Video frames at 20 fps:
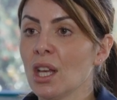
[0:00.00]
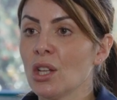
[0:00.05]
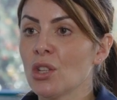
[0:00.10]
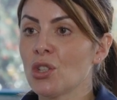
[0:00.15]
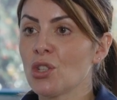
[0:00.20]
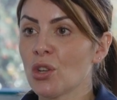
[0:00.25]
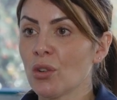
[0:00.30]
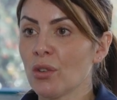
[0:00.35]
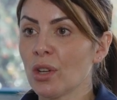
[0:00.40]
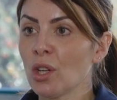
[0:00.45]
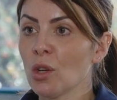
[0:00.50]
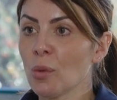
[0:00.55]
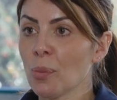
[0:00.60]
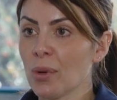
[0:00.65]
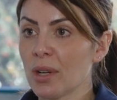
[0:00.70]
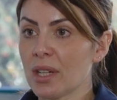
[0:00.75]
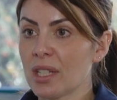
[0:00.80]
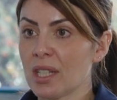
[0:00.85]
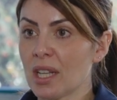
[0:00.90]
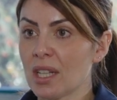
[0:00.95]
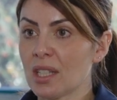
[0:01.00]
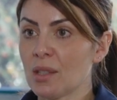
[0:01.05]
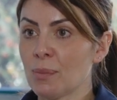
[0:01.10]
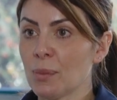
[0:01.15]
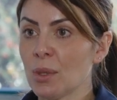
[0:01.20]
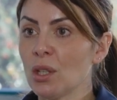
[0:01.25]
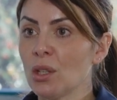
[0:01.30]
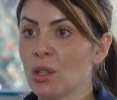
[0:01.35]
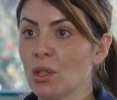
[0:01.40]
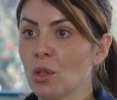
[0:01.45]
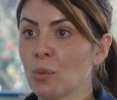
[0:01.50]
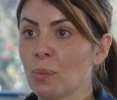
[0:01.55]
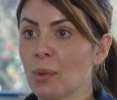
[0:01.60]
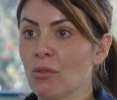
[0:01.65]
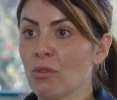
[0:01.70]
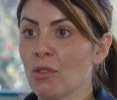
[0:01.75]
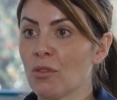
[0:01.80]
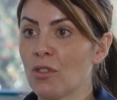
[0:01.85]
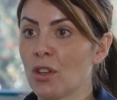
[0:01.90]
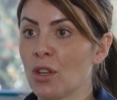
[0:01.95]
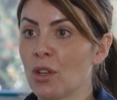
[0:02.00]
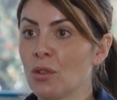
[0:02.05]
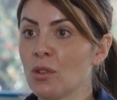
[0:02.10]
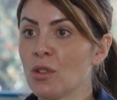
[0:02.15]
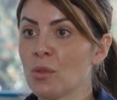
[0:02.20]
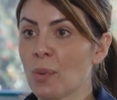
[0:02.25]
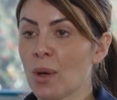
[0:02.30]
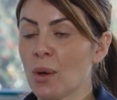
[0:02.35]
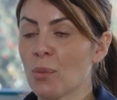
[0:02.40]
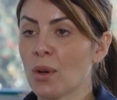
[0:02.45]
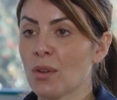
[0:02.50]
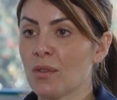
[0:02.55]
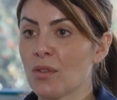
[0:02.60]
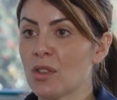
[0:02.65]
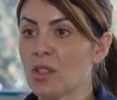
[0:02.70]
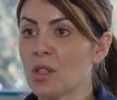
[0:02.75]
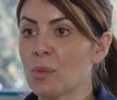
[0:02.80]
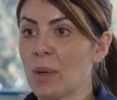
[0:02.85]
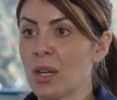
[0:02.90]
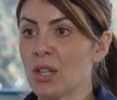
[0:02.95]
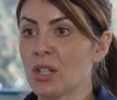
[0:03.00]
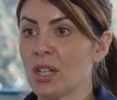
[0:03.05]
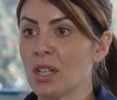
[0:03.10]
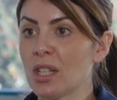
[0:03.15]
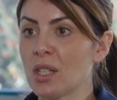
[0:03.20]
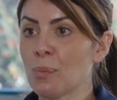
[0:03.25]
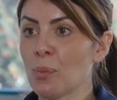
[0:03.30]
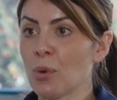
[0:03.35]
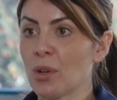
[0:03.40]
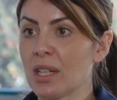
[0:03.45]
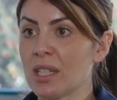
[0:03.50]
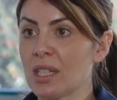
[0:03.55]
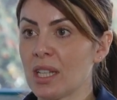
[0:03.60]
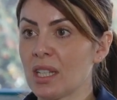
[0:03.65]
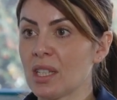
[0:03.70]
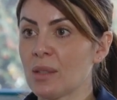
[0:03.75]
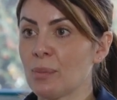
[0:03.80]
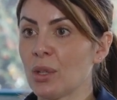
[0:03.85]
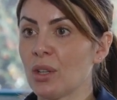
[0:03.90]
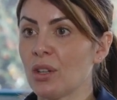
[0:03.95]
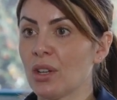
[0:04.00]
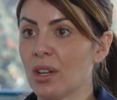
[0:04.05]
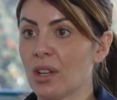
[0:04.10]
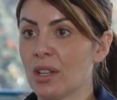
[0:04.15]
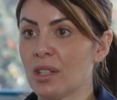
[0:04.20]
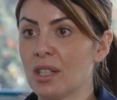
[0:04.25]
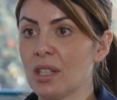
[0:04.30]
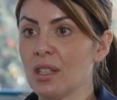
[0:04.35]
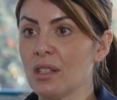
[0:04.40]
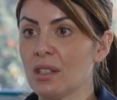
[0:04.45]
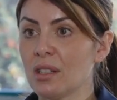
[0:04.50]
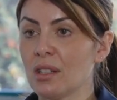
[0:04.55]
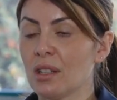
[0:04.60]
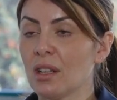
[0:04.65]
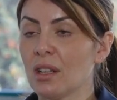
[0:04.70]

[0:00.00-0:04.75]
During your pre-assessment, you'll be reviewed by one of the specialist pre-assessment nurses.